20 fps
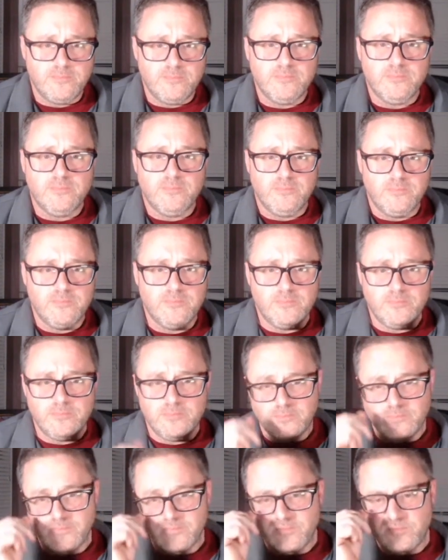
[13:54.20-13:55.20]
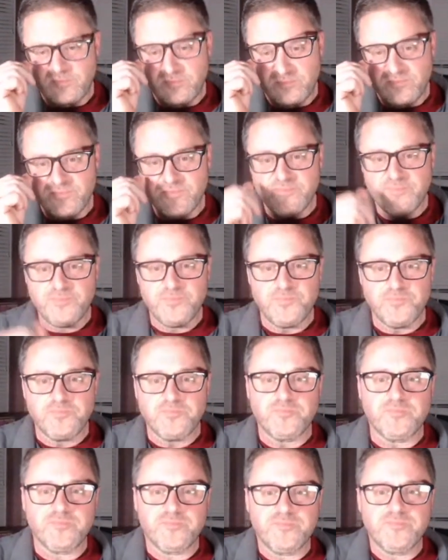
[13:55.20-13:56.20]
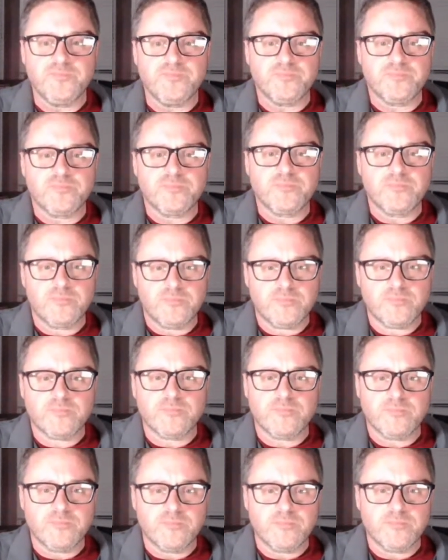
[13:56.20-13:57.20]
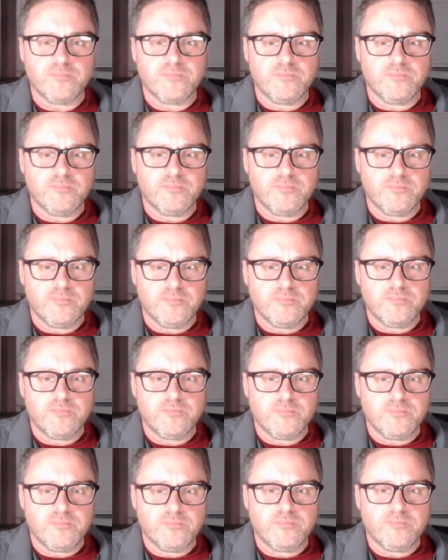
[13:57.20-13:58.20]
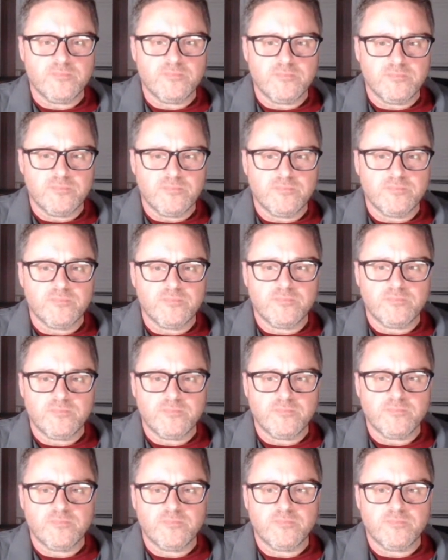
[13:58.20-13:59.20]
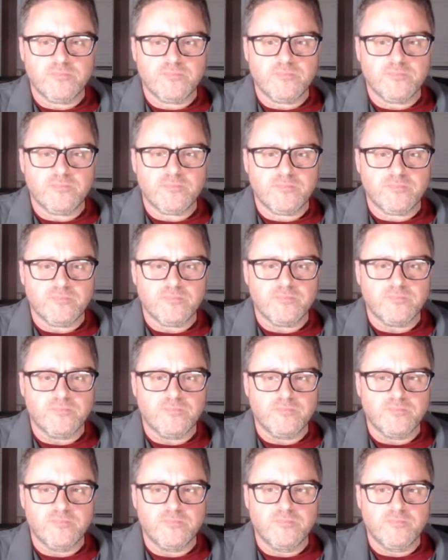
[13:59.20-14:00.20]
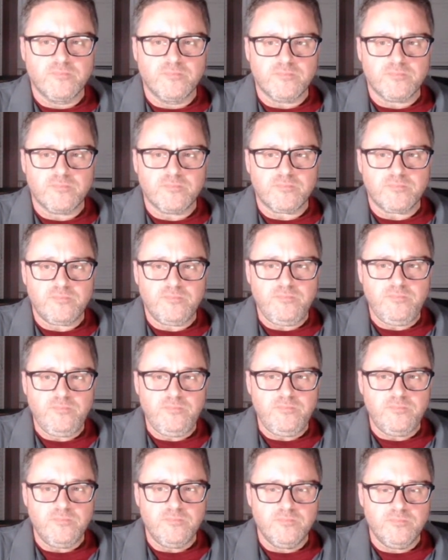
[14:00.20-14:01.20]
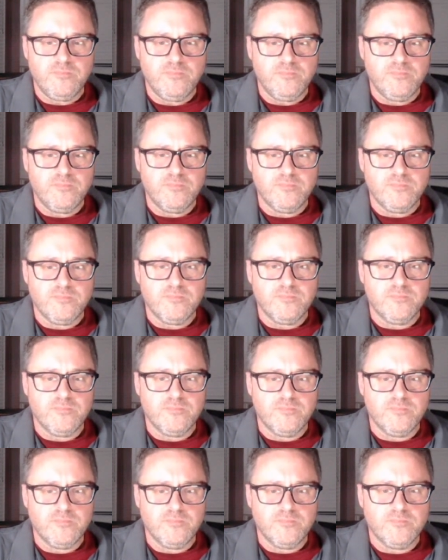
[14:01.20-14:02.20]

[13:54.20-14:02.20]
This person isn't speaking.